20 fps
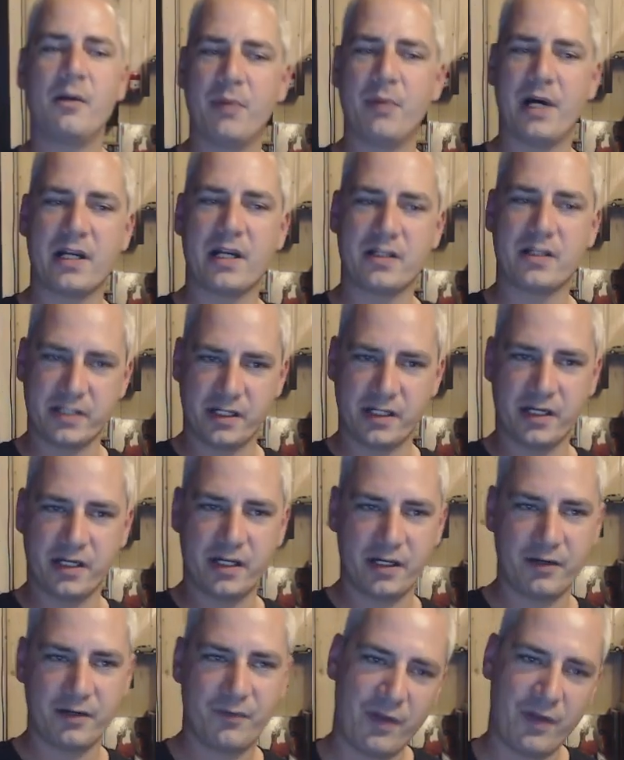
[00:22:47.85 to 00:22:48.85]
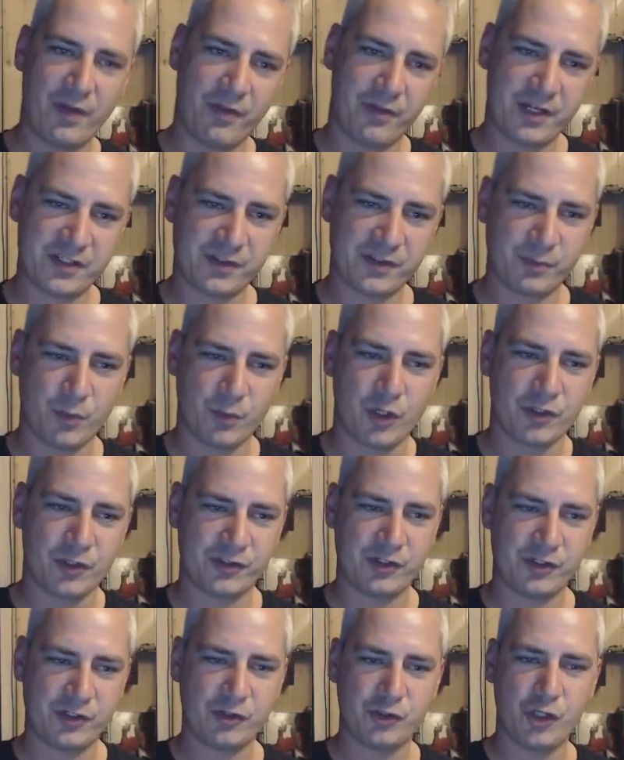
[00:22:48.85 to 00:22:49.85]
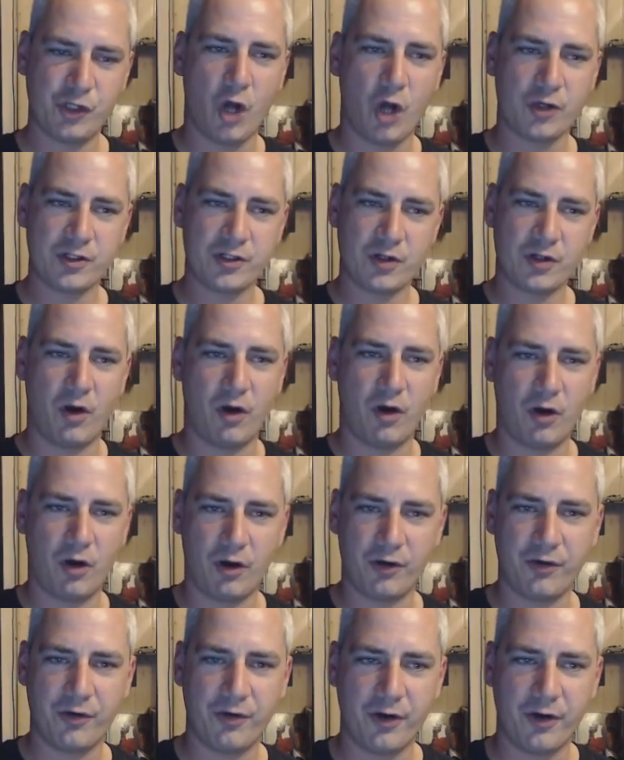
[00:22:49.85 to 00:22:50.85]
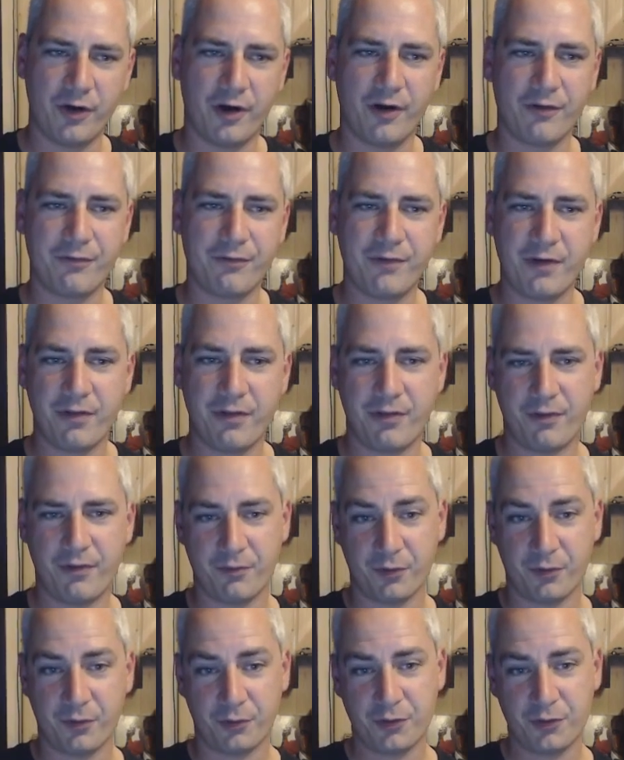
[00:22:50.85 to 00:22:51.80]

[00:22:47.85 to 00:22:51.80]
but this was shot on 5th of